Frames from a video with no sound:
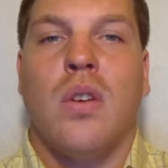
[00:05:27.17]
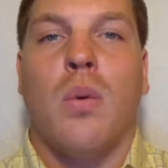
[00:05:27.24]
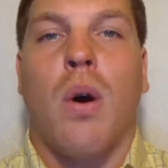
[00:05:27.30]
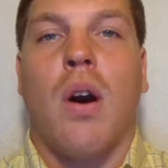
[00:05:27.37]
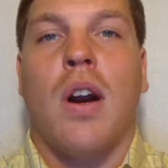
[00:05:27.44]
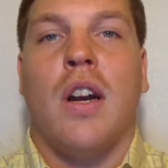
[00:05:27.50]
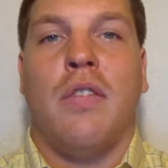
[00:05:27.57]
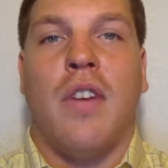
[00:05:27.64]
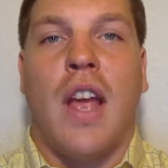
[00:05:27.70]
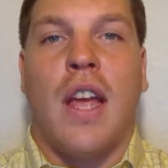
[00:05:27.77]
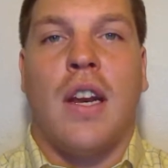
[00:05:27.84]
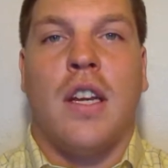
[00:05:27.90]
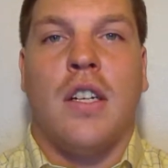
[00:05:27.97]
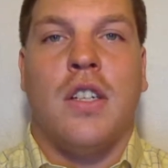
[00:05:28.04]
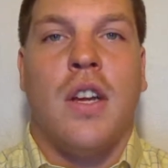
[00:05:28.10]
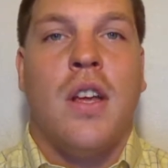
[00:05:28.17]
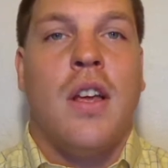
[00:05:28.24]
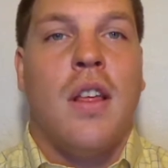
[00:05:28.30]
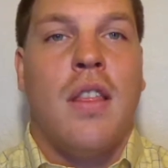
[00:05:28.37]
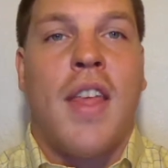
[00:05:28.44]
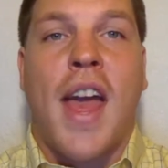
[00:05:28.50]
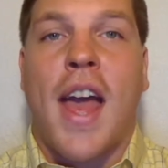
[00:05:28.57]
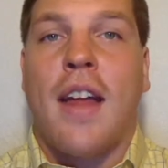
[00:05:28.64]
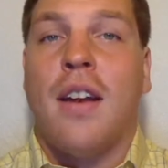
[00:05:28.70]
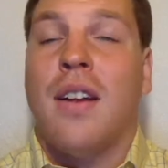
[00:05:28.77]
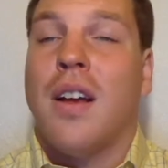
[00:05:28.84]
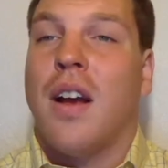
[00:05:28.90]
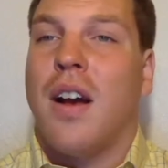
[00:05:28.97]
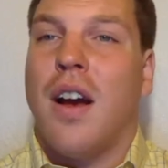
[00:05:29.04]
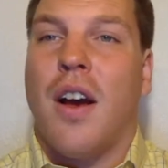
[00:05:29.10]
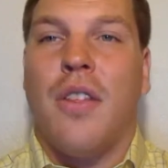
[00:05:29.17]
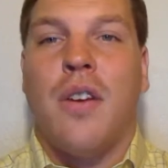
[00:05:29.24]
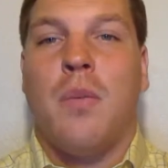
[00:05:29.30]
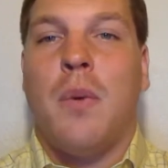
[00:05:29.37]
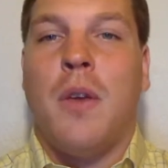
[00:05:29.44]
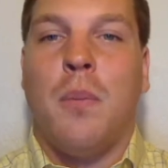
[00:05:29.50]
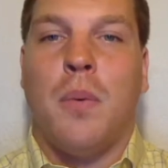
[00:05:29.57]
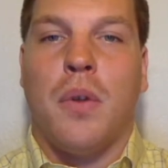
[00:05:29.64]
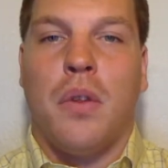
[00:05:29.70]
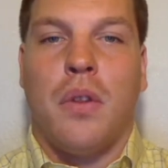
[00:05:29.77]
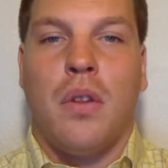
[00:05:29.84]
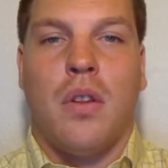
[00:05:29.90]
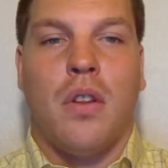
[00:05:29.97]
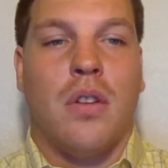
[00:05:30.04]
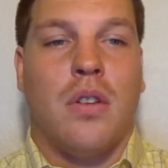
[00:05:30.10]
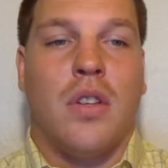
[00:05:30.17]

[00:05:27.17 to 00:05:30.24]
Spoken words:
to our advantage that other people,